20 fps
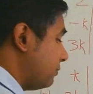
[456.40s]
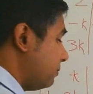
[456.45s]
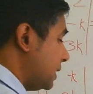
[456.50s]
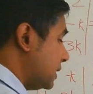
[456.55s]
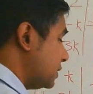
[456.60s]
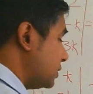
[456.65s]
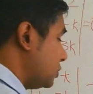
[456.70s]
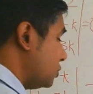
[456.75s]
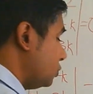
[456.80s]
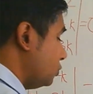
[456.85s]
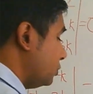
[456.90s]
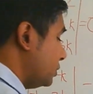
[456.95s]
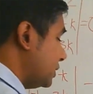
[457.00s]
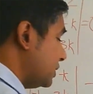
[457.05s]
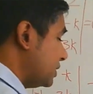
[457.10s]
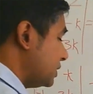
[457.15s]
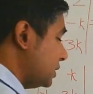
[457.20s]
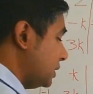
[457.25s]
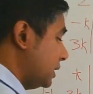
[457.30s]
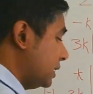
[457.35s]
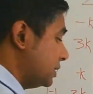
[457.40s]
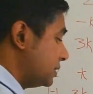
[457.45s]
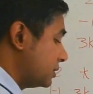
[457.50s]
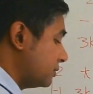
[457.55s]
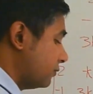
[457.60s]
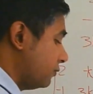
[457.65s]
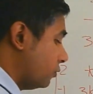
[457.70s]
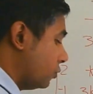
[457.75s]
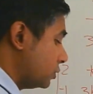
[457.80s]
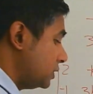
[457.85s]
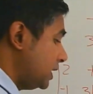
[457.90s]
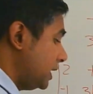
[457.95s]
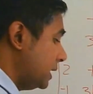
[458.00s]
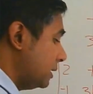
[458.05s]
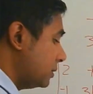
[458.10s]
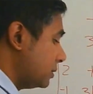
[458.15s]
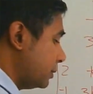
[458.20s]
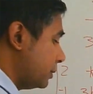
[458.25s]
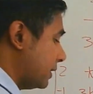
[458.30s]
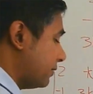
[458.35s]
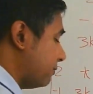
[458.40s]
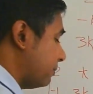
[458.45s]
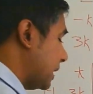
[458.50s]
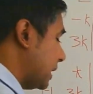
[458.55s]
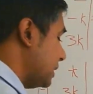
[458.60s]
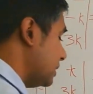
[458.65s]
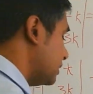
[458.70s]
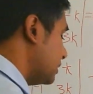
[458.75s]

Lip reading: plus 2 is 14, so we have minus